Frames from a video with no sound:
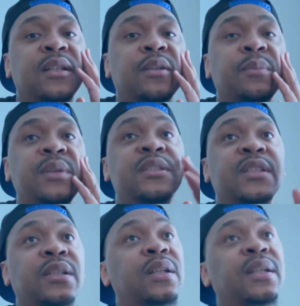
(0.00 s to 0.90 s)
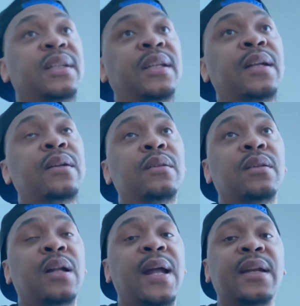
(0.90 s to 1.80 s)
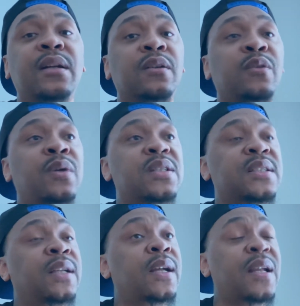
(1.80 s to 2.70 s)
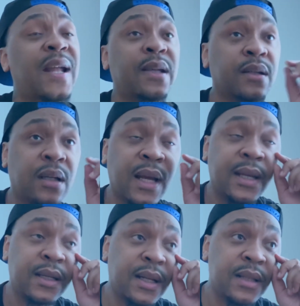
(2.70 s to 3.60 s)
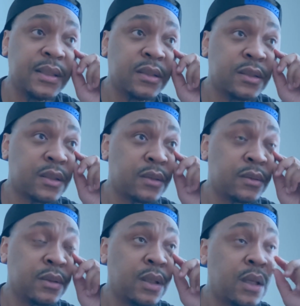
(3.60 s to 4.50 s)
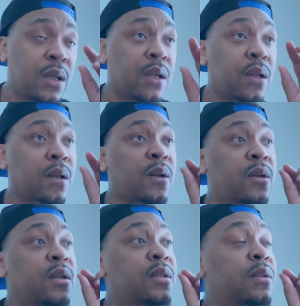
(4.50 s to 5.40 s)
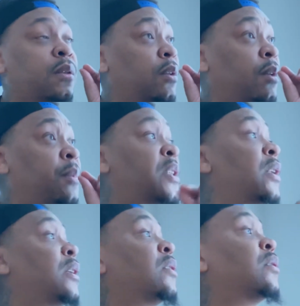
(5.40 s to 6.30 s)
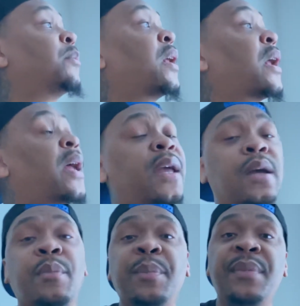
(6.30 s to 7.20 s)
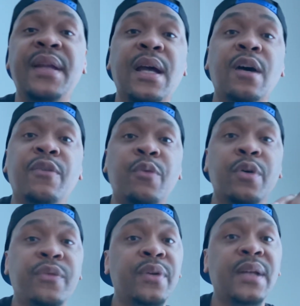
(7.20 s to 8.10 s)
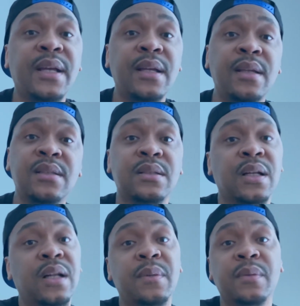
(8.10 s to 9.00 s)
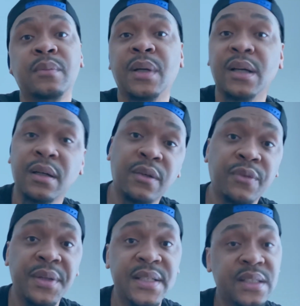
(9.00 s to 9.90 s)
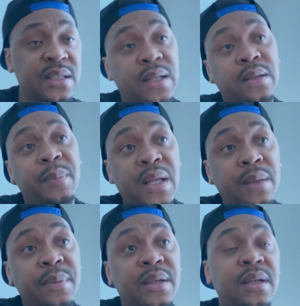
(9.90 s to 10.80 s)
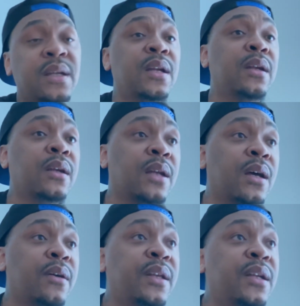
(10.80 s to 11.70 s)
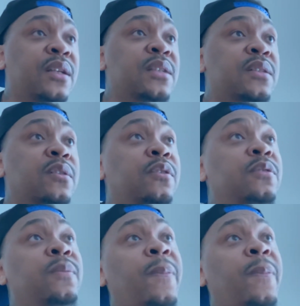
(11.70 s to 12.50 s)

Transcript: him, it's early in the day. I didn't go to work till like 8 o'clock at night. So I'm telling him, I'm like, hey, I'm gonna be out for 3 days. Like, my girlfriend just had a baby and all that. So